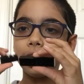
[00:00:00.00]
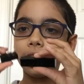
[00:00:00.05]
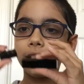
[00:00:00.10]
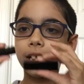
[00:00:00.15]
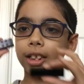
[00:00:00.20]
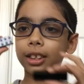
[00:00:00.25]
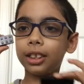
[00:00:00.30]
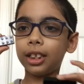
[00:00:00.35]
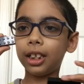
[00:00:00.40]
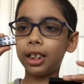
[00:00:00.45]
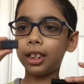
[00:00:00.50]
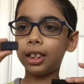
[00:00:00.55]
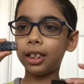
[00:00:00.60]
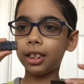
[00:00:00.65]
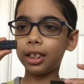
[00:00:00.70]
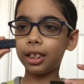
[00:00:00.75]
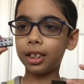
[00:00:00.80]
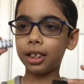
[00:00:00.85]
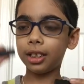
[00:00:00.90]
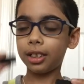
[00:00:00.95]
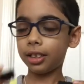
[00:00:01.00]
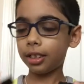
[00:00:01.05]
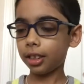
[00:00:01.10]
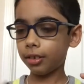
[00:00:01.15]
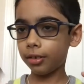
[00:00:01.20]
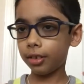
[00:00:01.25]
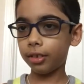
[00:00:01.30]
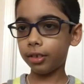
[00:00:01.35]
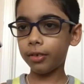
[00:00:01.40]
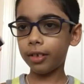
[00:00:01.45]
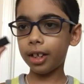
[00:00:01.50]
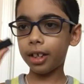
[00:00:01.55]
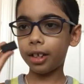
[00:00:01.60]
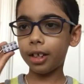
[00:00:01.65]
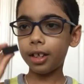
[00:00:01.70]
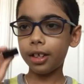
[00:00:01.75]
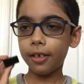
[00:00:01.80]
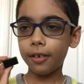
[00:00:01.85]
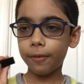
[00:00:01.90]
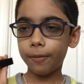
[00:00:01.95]
Yeah, see? Three,
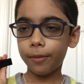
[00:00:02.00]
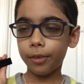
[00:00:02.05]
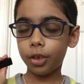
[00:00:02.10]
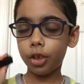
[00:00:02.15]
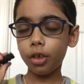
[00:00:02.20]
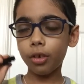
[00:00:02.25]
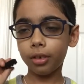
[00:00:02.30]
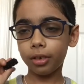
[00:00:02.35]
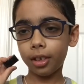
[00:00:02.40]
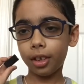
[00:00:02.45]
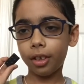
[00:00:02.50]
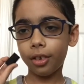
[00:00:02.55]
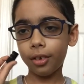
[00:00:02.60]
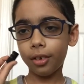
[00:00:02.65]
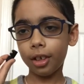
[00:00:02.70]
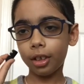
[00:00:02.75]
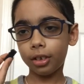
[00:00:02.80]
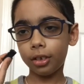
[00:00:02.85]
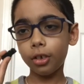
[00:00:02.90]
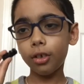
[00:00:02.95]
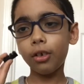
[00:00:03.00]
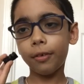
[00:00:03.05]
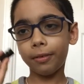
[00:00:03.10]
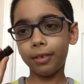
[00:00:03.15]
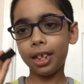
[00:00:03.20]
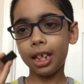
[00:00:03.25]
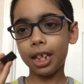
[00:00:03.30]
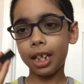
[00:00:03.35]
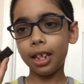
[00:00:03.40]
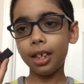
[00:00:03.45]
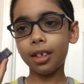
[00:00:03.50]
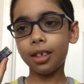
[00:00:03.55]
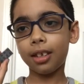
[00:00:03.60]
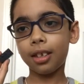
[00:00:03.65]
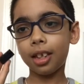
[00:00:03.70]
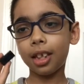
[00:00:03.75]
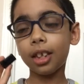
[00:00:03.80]
two, th two of these,